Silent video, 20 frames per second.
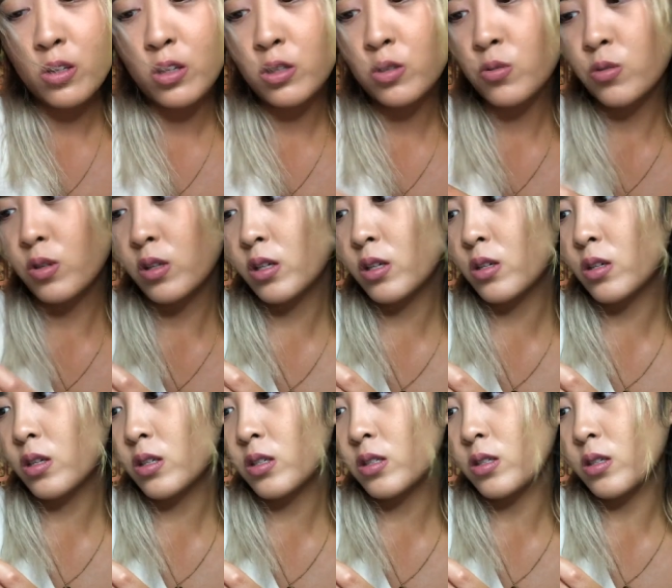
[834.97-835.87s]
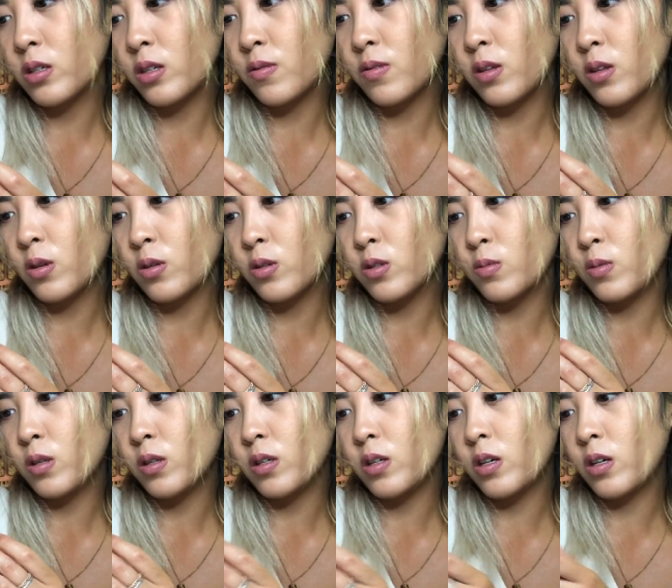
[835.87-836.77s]
looks really good still, even though it's
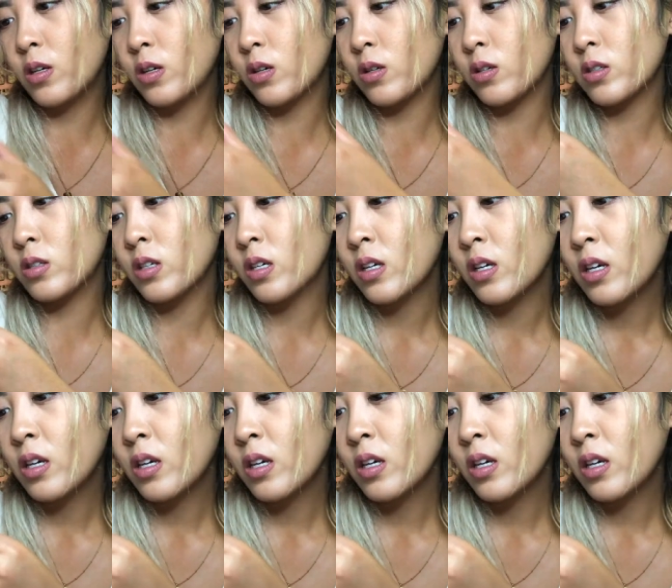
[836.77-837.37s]
been years.